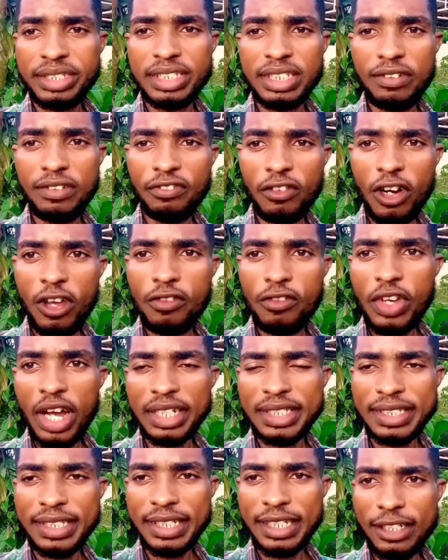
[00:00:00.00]
Therefore, if you
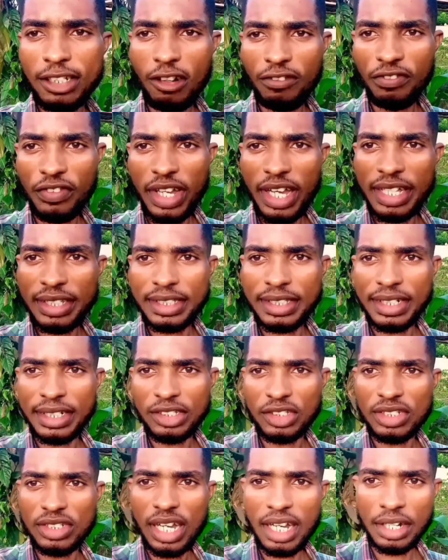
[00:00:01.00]
are thinking of entering
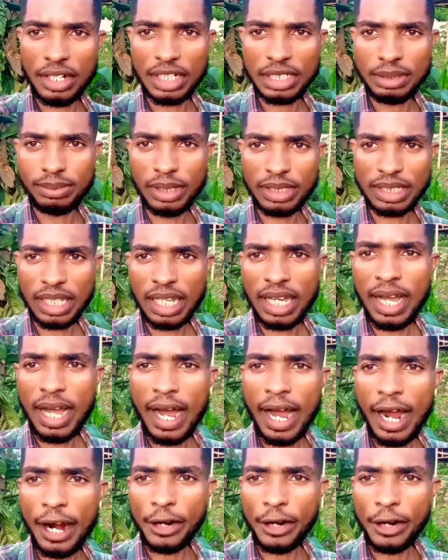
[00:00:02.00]
into the agri space,